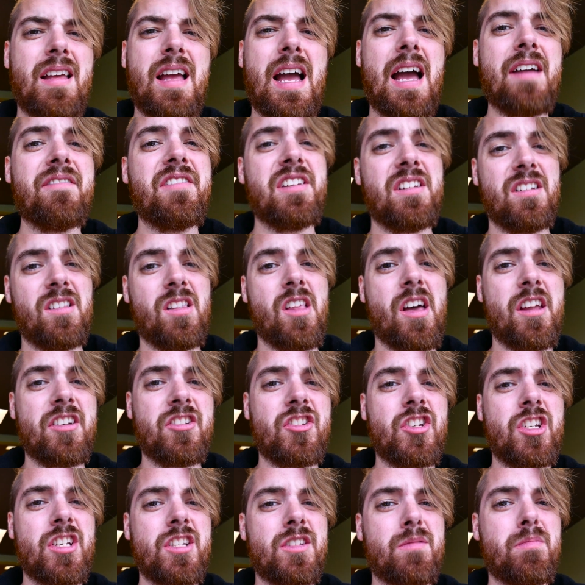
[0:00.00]
I've eaten a lot of
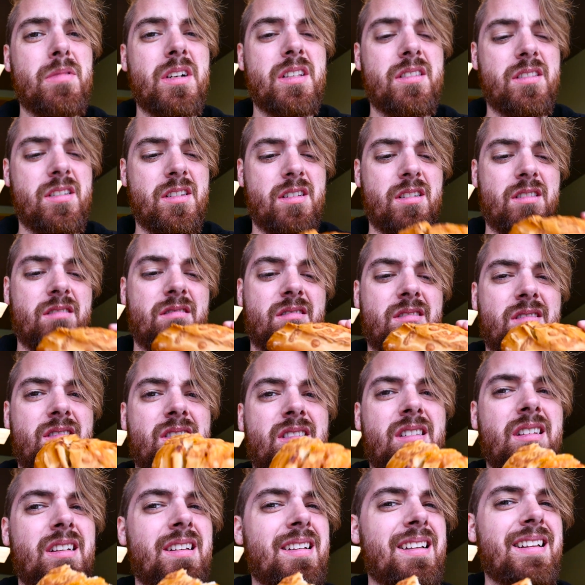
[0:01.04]
cheese buns here.
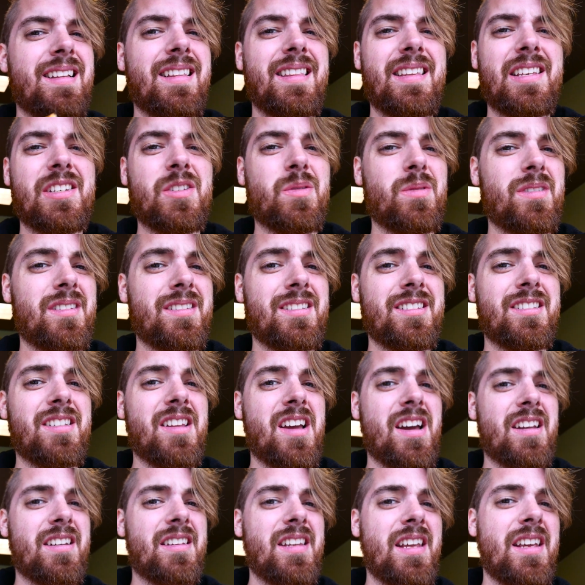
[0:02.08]
This one does
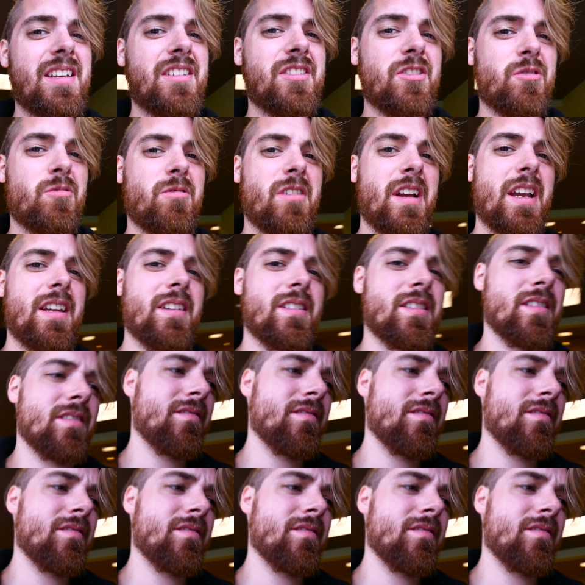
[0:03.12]
not taste right.